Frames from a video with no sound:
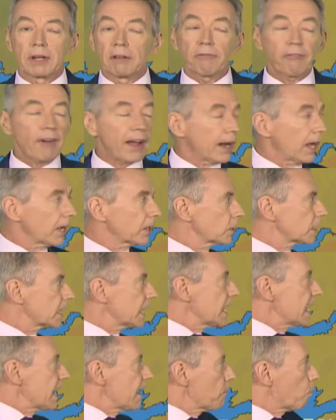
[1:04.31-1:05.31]
In fact, I could
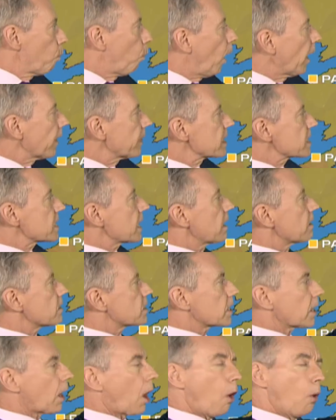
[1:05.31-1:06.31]
widen this out
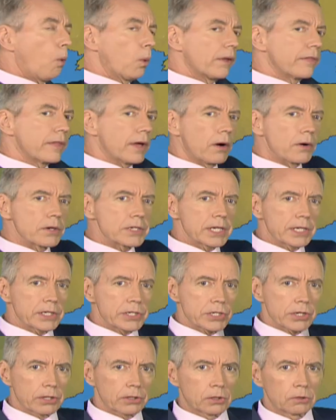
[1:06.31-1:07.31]
to the whole of the Arctic
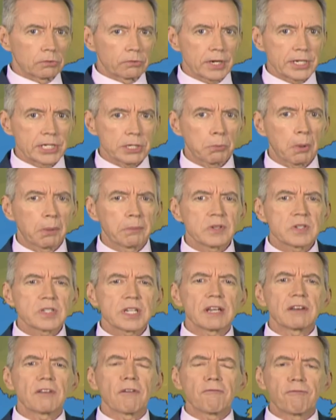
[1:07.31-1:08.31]
Circle region where we've
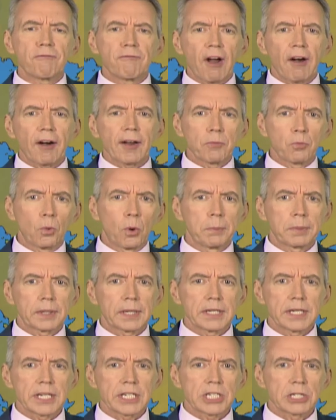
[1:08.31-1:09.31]
seen very warm
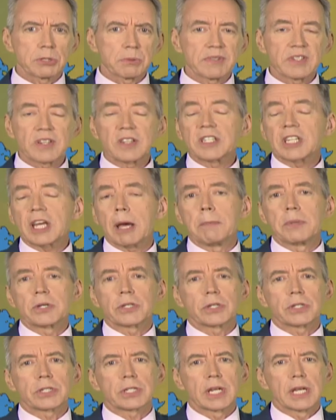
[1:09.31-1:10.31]
conditions. We've seen
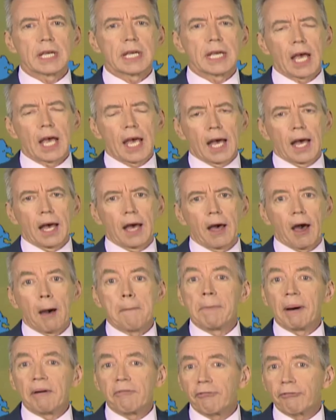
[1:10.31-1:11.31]
temperatures uh,
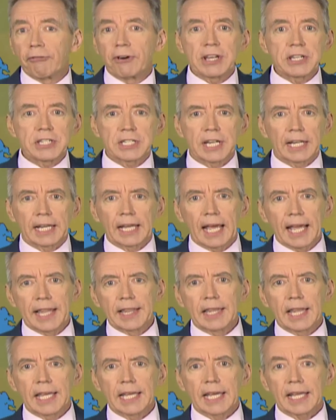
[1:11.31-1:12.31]
above freezing
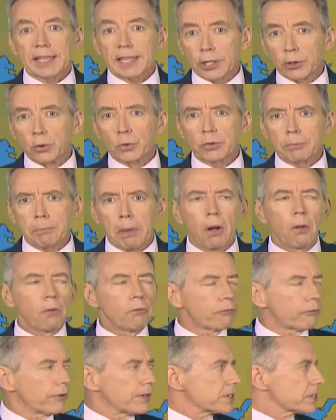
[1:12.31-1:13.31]
in the, at the North Pole,
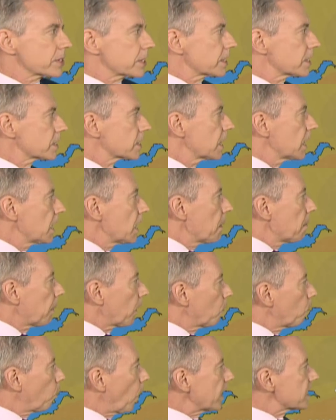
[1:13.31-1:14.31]
for instance. But
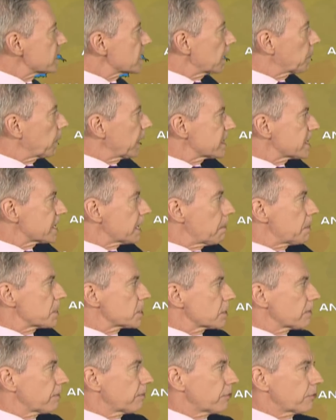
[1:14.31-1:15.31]
on Wednesday, we had
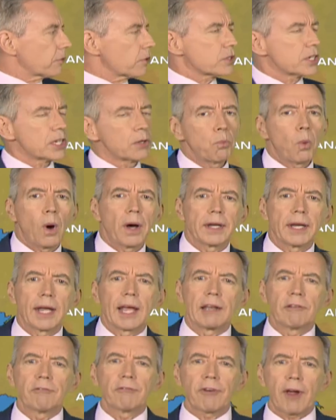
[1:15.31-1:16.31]
temperatures of 31
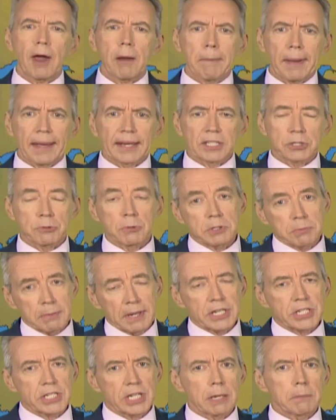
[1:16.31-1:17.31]
in Fairbanks, which
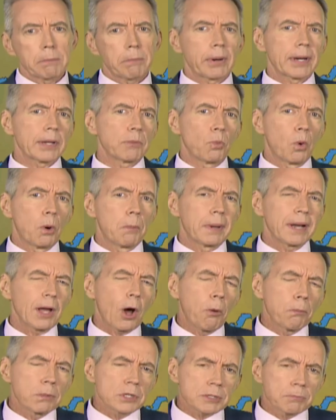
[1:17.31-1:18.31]
may seem pretty warm, but
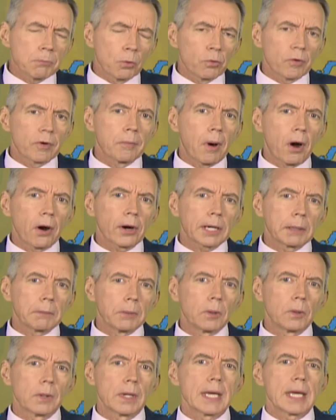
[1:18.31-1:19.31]
almost more
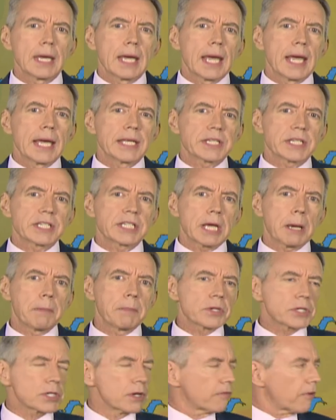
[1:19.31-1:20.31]
remarkable is a
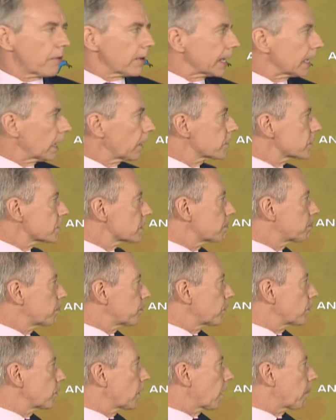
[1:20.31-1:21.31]
temperature very close to
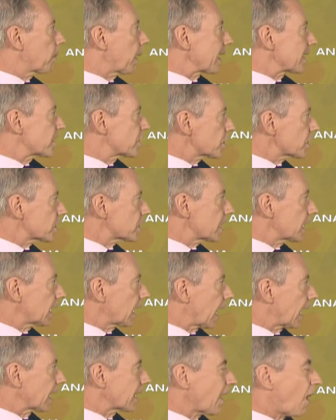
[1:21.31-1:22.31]
Prudhoe Bay, just
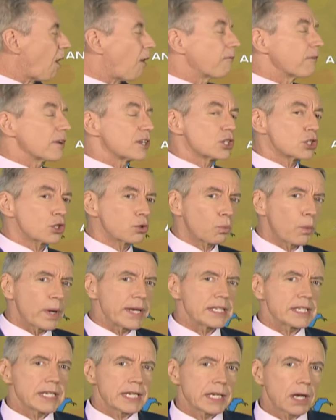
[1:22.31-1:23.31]
inland, of
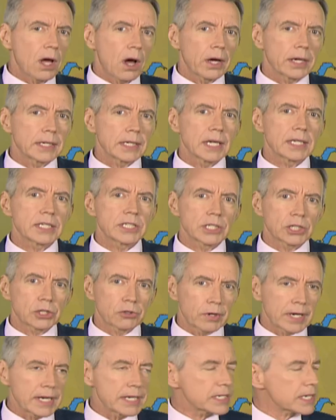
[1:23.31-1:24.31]
29
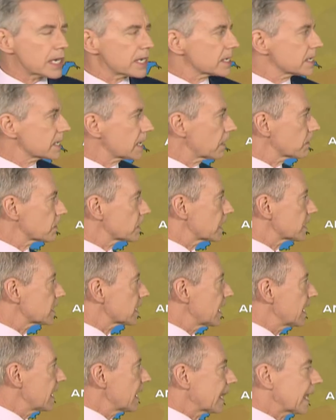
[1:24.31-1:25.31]
degrees Celsius.
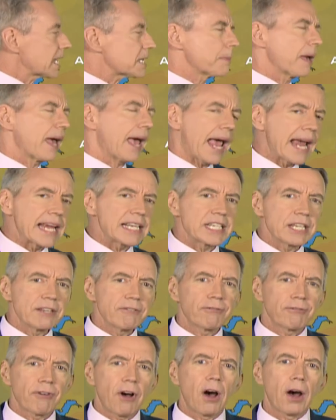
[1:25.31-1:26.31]
That's about
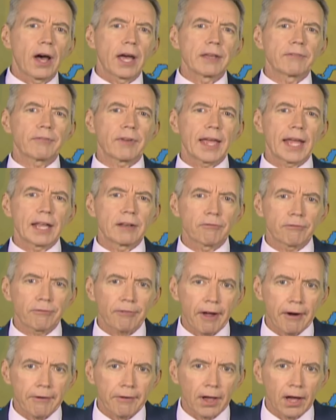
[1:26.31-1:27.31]
85 in
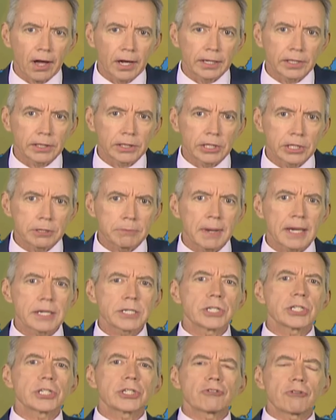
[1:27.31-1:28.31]
Fahrenheit. Could you
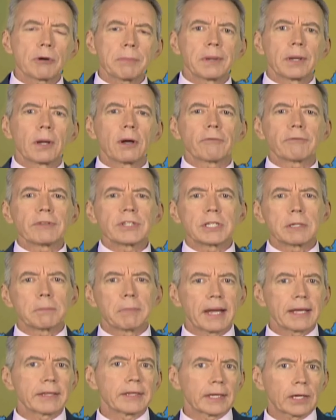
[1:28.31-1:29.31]
imagine stripping off into your
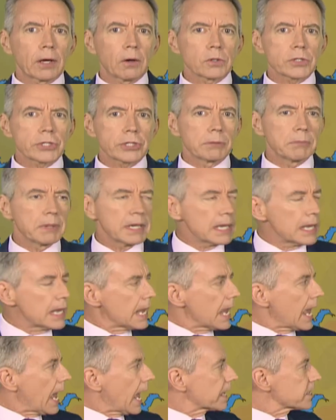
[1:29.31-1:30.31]
bathing costume
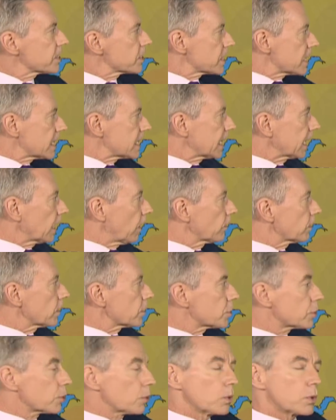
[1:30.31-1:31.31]
and sitting on the
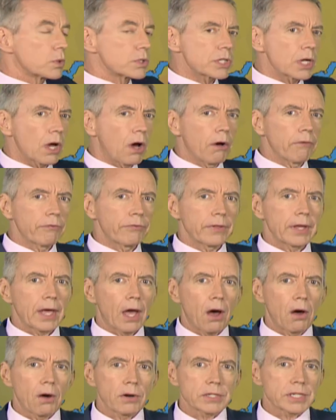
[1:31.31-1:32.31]
shores of the
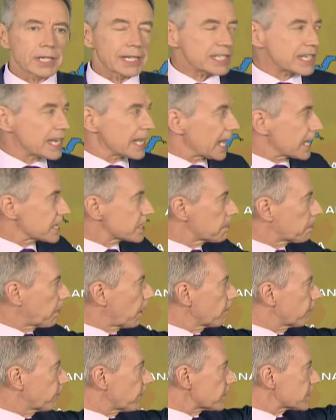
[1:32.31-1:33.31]
Arctic Sea? That's the
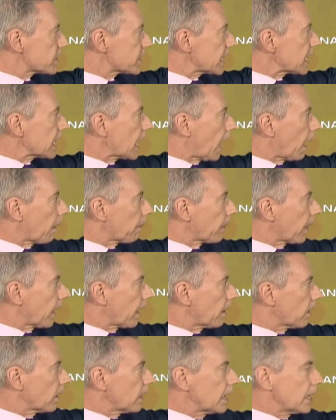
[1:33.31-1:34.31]
Beaufort Sea up
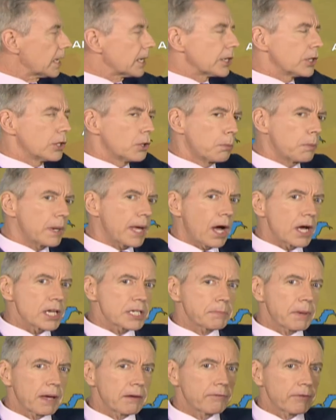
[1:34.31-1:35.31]
there, normally
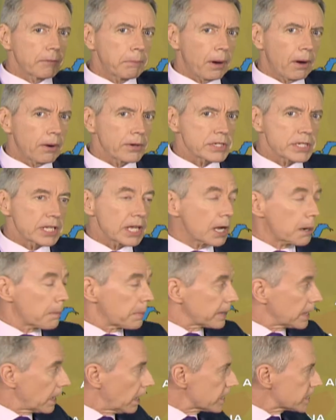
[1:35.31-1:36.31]
icebound for parts of the year,
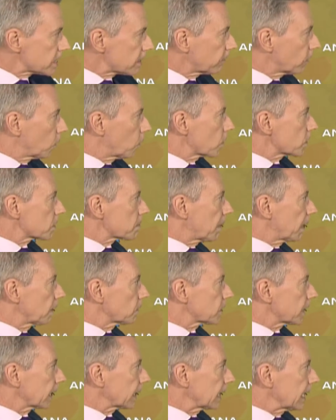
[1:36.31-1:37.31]
but the ice, of course,
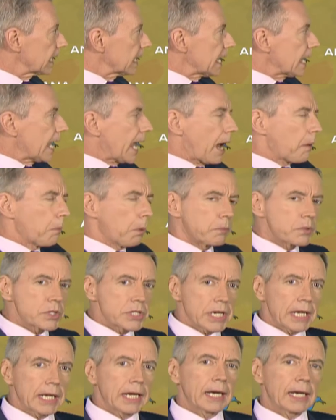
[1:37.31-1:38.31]
melting. And what we have
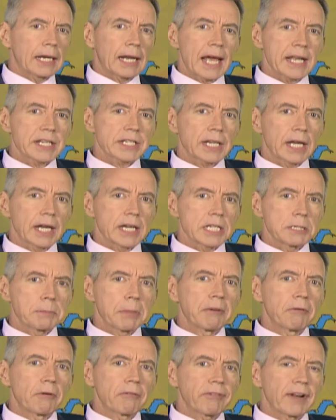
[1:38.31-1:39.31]
seen in Alaska is
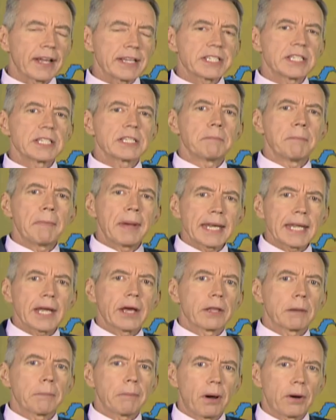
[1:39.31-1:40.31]
being reflected in many
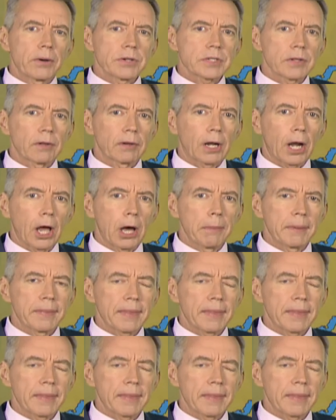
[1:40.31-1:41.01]
other parts of the globe.